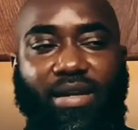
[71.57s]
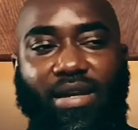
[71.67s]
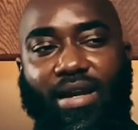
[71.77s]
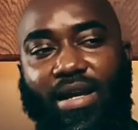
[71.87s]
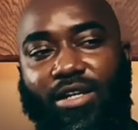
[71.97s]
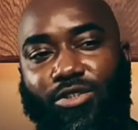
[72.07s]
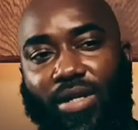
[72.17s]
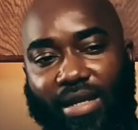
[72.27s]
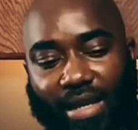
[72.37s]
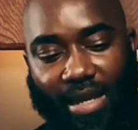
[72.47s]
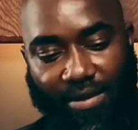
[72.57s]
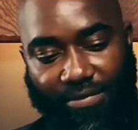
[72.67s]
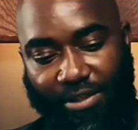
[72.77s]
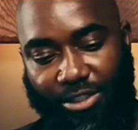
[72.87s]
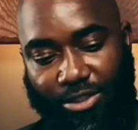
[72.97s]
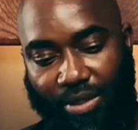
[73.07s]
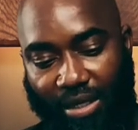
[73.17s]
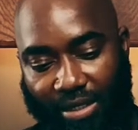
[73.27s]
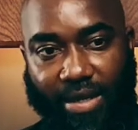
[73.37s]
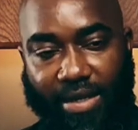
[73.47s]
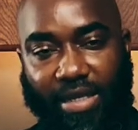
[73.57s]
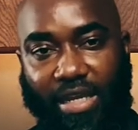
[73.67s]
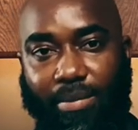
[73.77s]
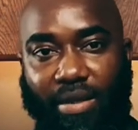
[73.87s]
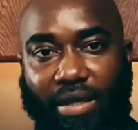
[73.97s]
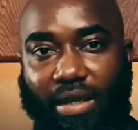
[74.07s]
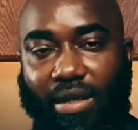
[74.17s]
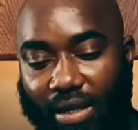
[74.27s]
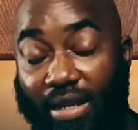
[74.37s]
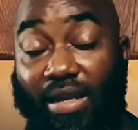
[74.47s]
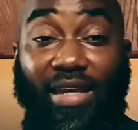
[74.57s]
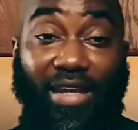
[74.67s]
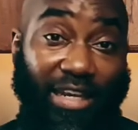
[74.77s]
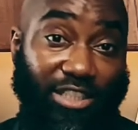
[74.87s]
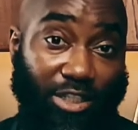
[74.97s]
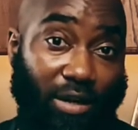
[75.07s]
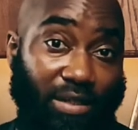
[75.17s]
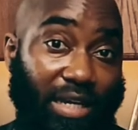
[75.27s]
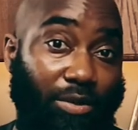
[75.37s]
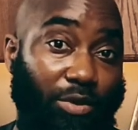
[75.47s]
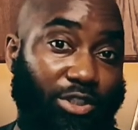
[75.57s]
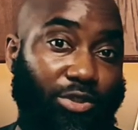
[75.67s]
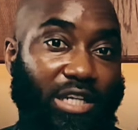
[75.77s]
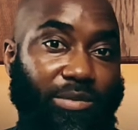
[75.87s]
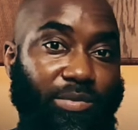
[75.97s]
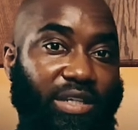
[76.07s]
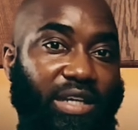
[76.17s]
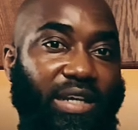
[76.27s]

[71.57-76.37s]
Now I got to track every tray that it came in the case card that it was transported